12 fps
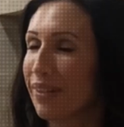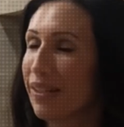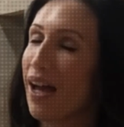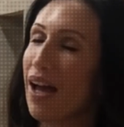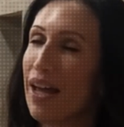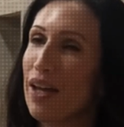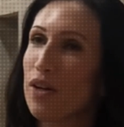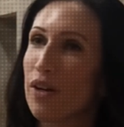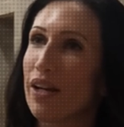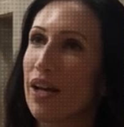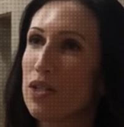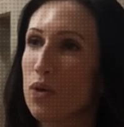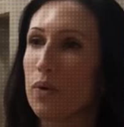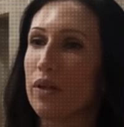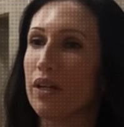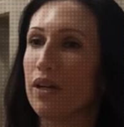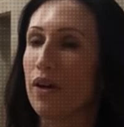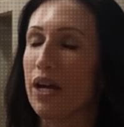Yeah, I agree. I
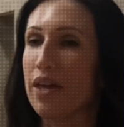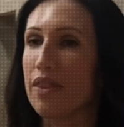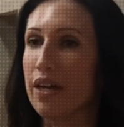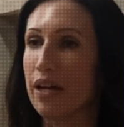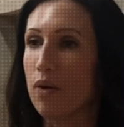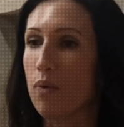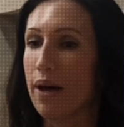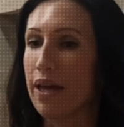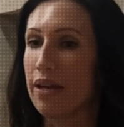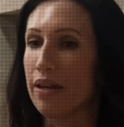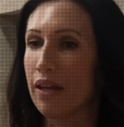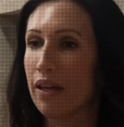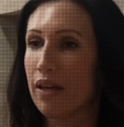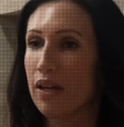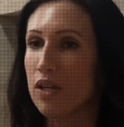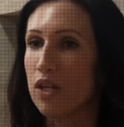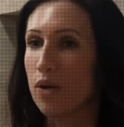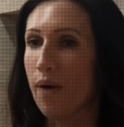totally agree. I think when
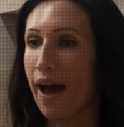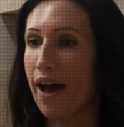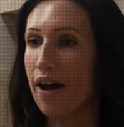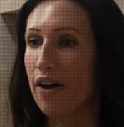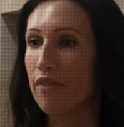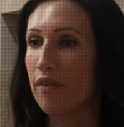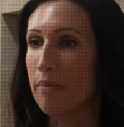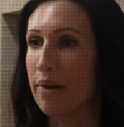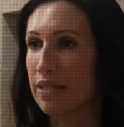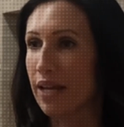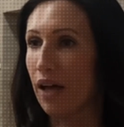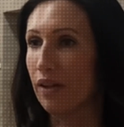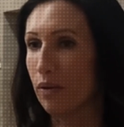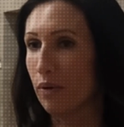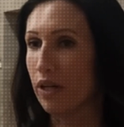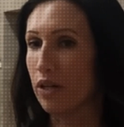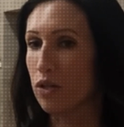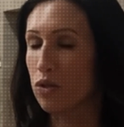you have a mentality
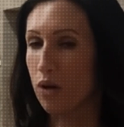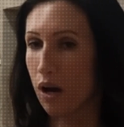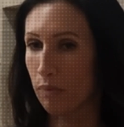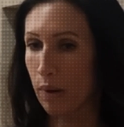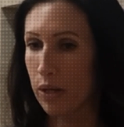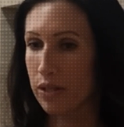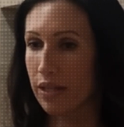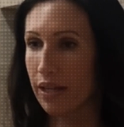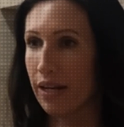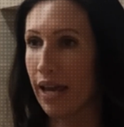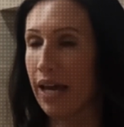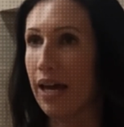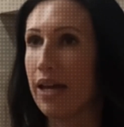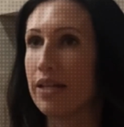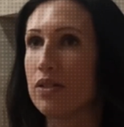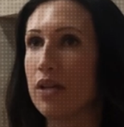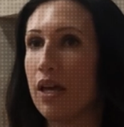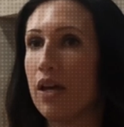where you're a strong person
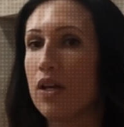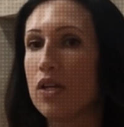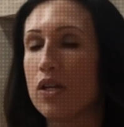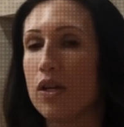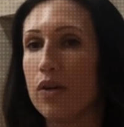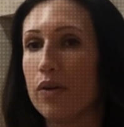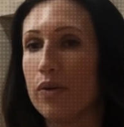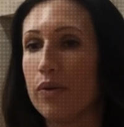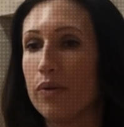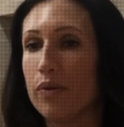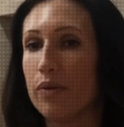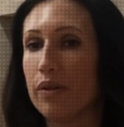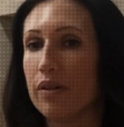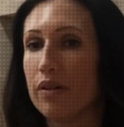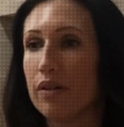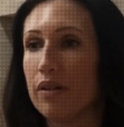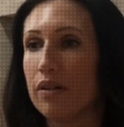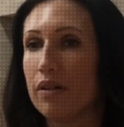and you
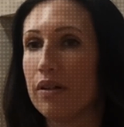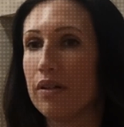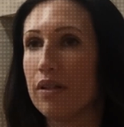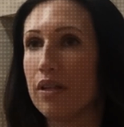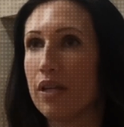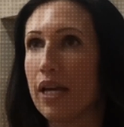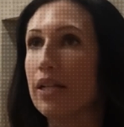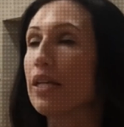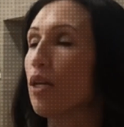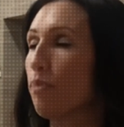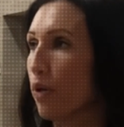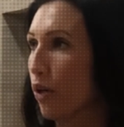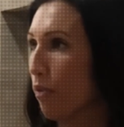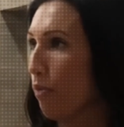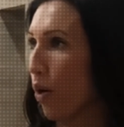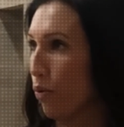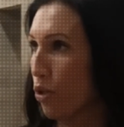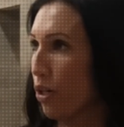can keep your
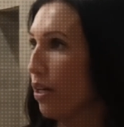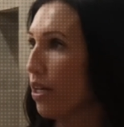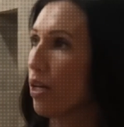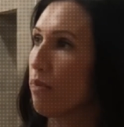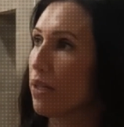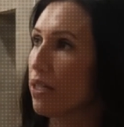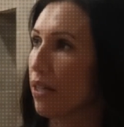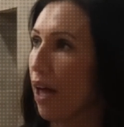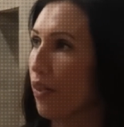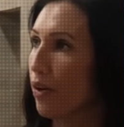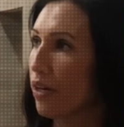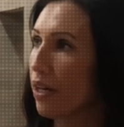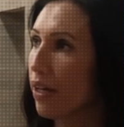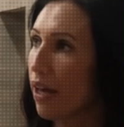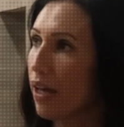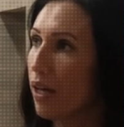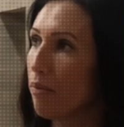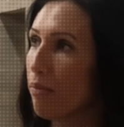composure and keep it together in a
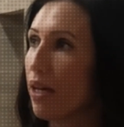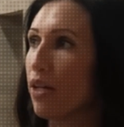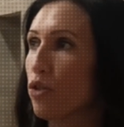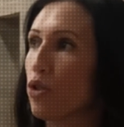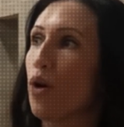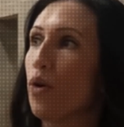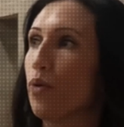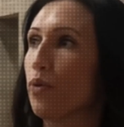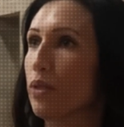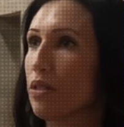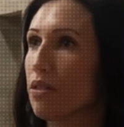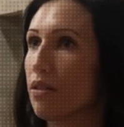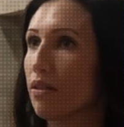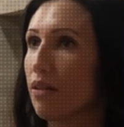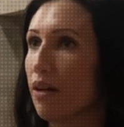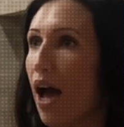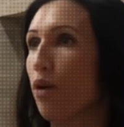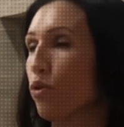game, it shows
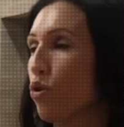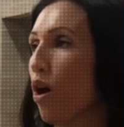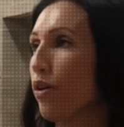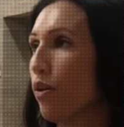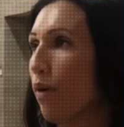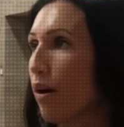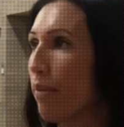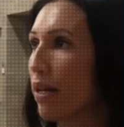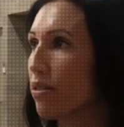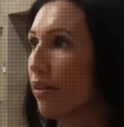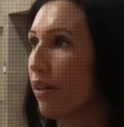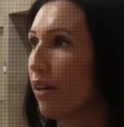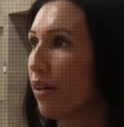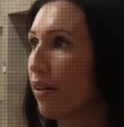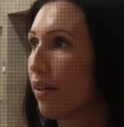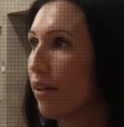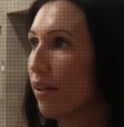how strong you are mentally